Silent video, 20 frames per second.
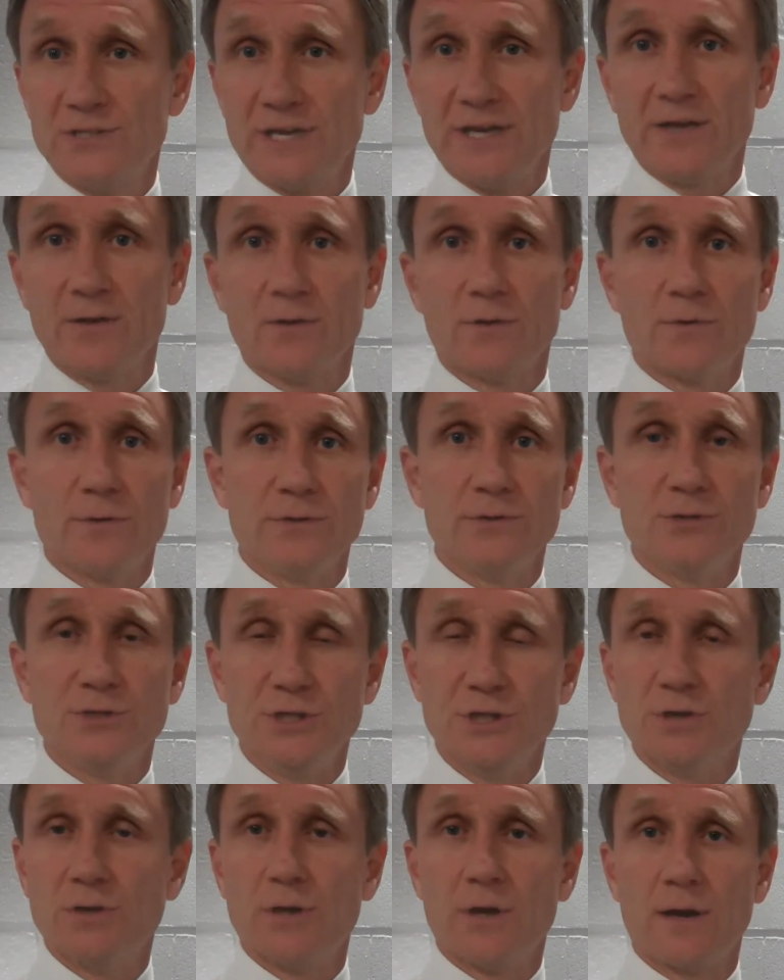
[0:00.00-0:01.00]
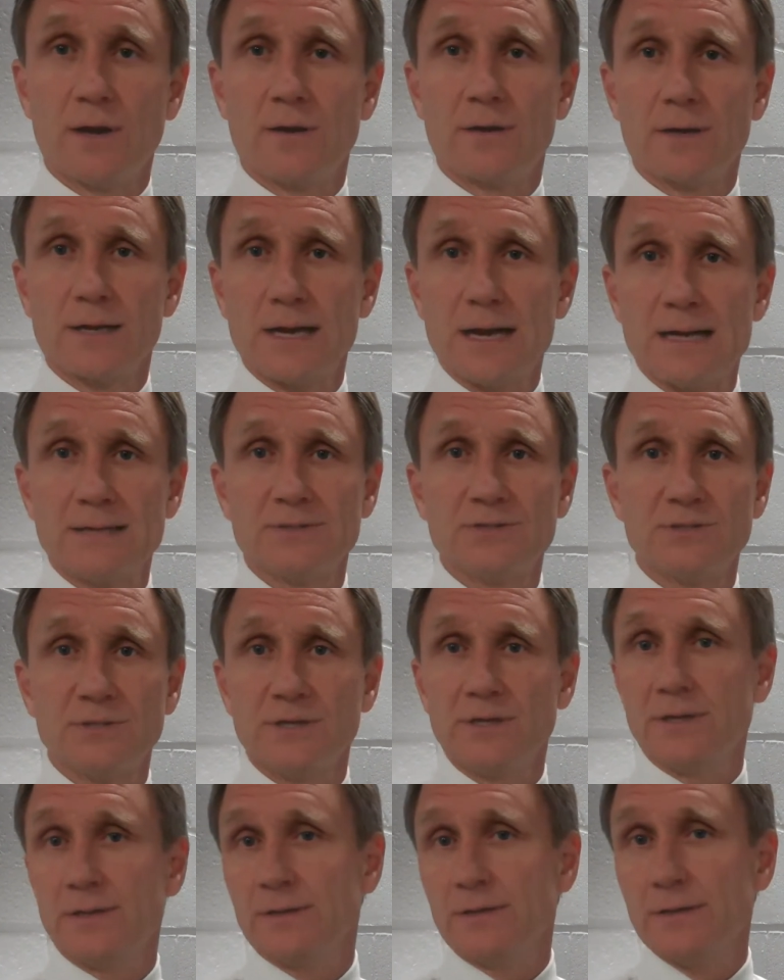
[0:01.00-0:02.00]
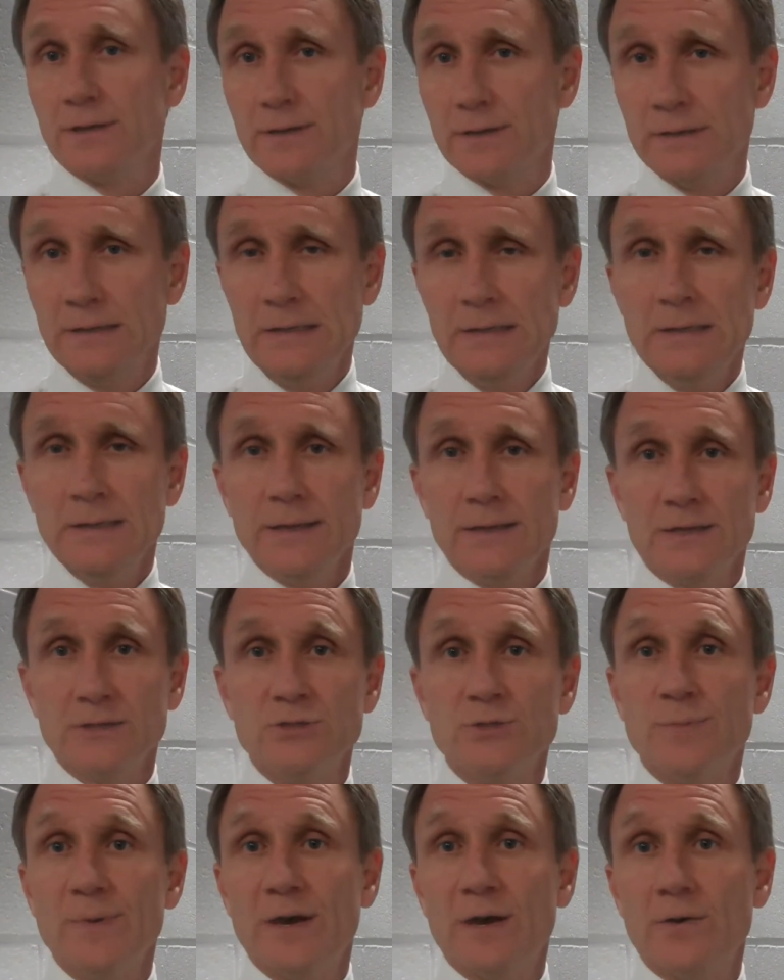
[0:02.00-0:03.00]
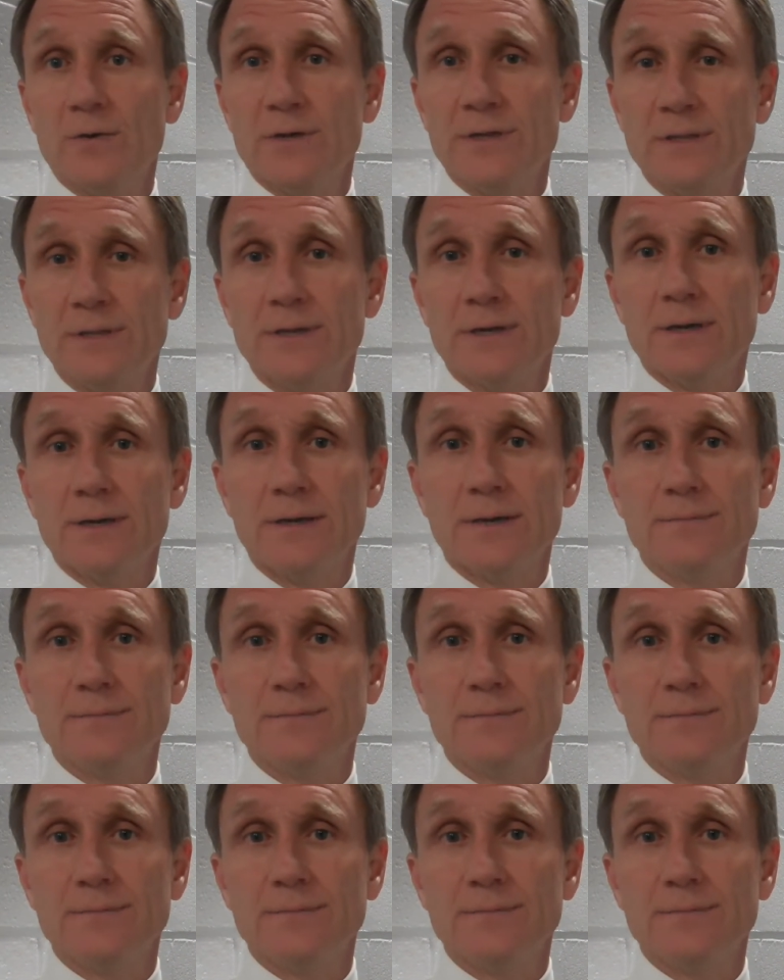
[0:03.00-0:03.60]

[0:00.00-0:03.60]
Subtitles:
Taylor and Jill are a constant, and Isabel and